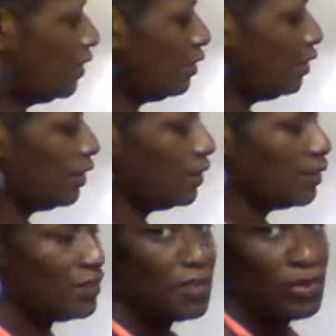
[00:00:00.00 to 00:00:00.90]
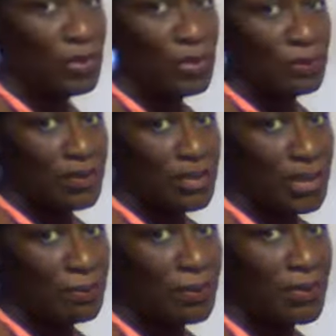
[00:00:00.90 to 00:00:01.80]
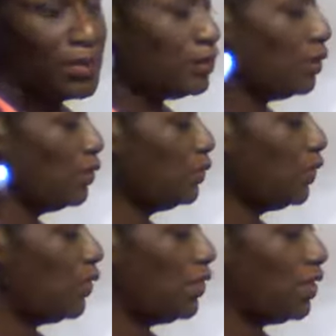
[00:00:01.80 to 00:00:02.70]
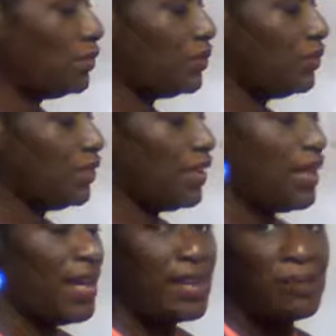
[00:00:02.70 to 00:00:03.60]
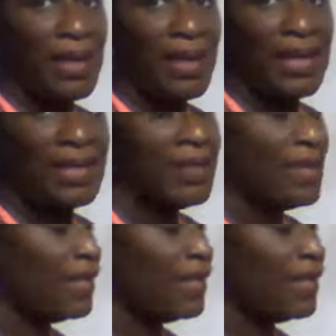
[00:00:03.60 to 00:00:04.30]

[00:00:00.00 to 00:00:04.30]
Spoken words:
the gems glued onto the headband